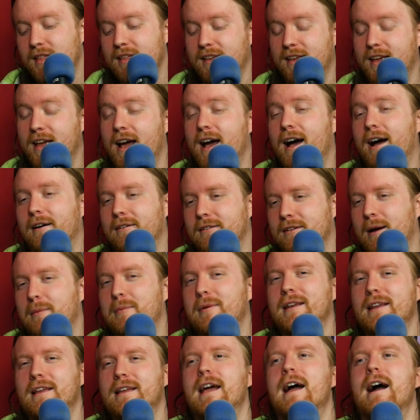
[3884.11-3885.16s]
Yeah, I
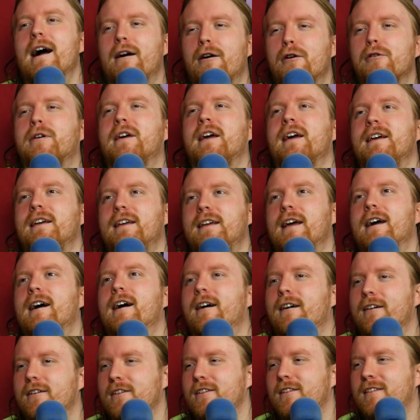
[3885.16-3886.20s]
mean, yeah, okay,
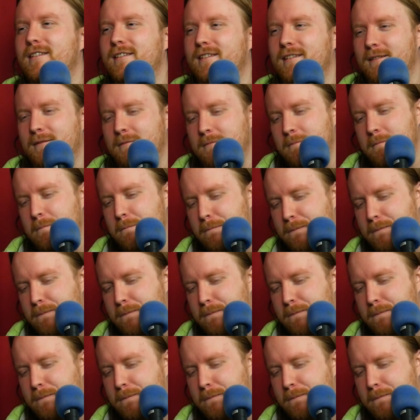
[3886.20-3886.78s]
yeah, a little bit.